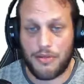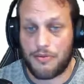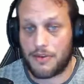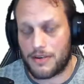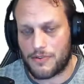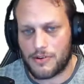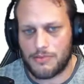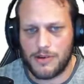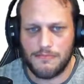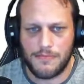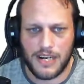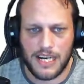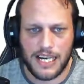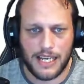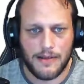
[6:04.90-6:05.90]
come up. But
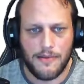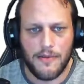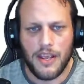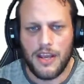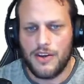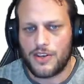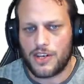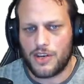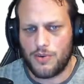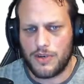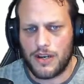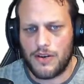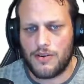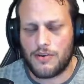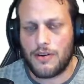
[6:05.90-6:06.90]
hey, you want to
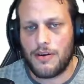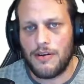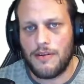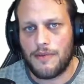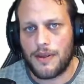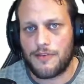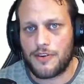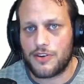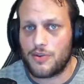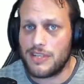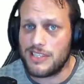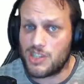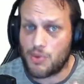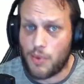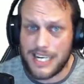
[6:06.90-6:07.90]
look, if you're doing
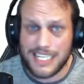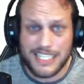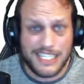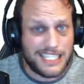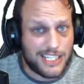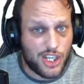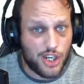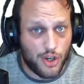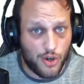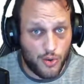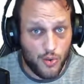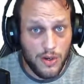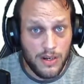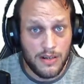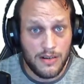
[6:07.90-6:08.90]
22,
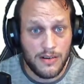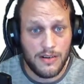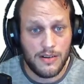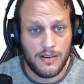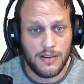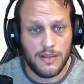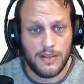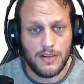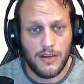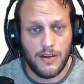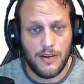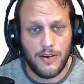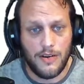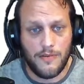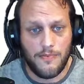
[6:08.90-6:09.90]

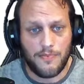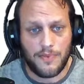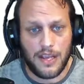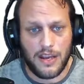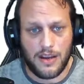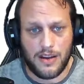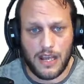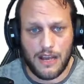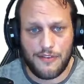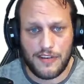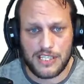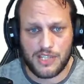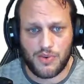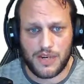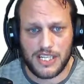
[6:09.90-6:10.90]

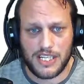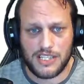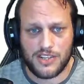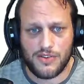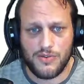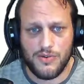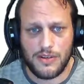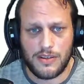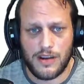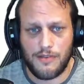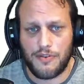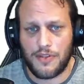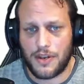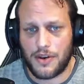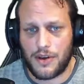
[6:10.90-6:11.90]
FS22, go for the
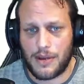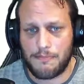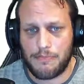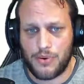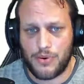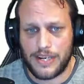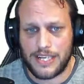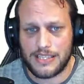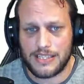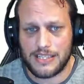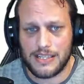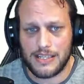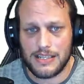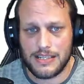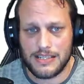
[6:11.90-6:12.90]

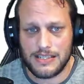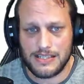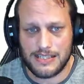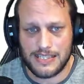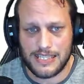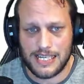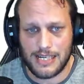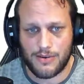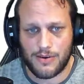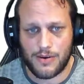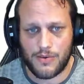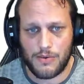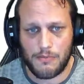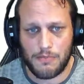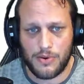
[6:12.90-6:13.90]

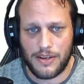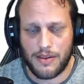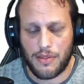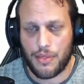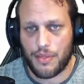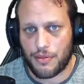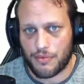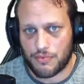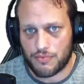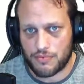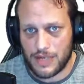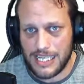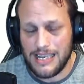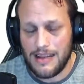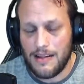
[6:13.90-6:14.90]
9.0.3.
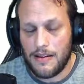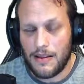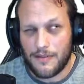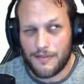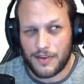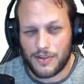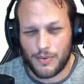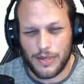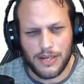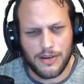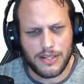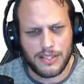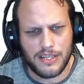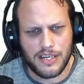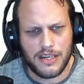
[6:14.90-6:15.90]
If you're doing
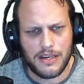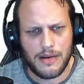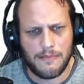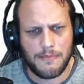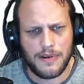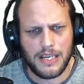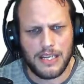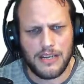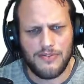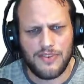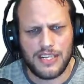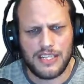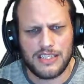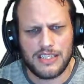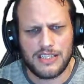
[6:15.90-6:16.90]
19, I believe
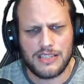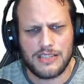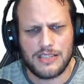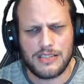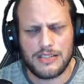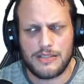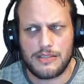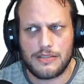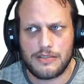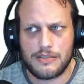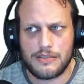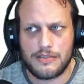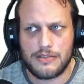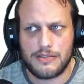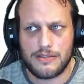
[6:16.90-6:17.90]

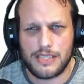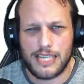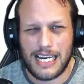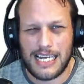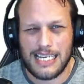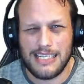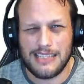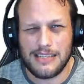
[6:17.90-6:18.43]
it's 8.